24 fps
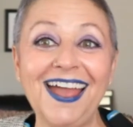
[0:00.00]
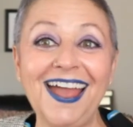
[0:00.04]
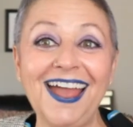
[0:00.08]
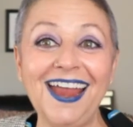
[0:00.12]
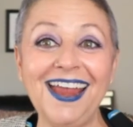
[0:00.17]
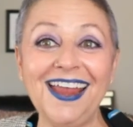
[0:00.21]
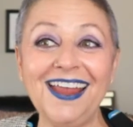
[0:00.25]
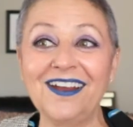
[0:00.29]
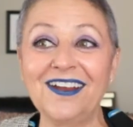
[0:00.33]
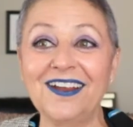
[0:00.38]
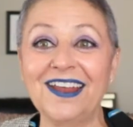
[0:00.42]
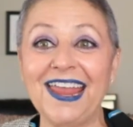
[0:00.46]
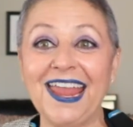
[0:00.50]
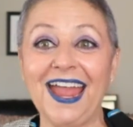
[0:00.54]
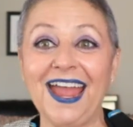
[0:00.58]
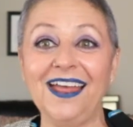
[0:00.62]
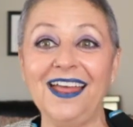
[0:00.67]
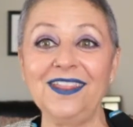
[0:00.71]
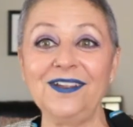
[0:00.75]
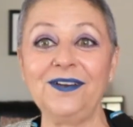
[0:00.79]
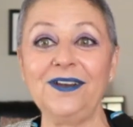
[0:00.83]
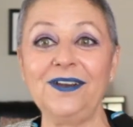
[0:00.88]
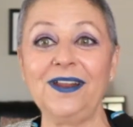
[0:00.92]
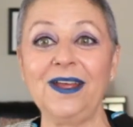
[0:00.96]
I
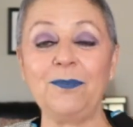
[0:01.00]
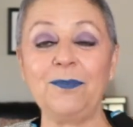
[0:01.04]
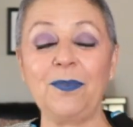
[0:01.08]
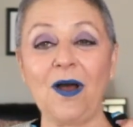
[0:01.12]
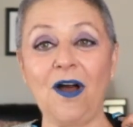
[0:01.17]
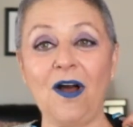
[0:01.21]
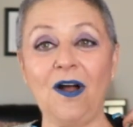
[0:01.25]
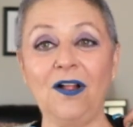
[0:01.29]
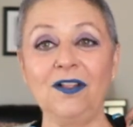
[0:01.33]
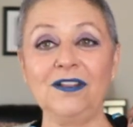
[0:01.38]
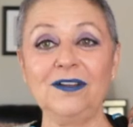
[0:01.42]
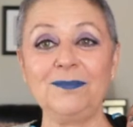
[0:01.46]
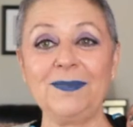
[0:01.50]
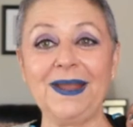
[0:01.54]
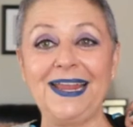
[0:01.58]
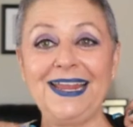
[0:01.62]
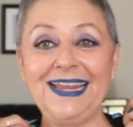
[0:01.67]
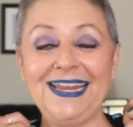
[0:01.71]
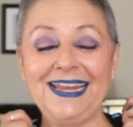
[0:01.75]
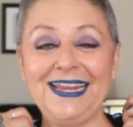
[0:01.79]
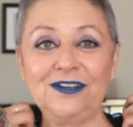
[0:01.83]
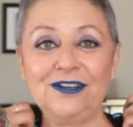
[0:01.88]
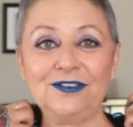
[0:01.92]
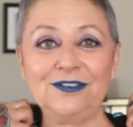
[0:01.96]
gathered up all of my
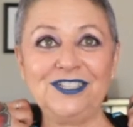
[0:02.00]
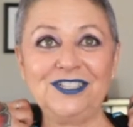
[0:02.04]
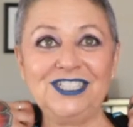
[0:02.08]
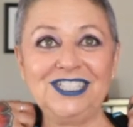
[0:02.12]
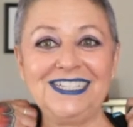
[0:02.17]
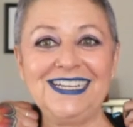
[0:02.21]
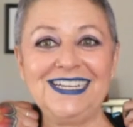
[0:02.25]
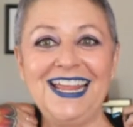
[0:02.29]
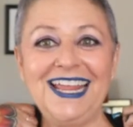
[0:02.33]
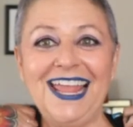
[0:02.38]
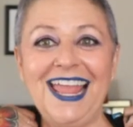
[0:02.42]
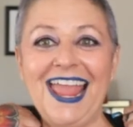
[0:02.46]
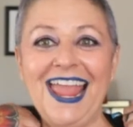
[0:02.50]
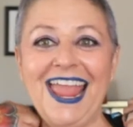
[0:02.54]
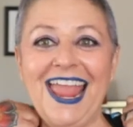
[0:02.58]
energy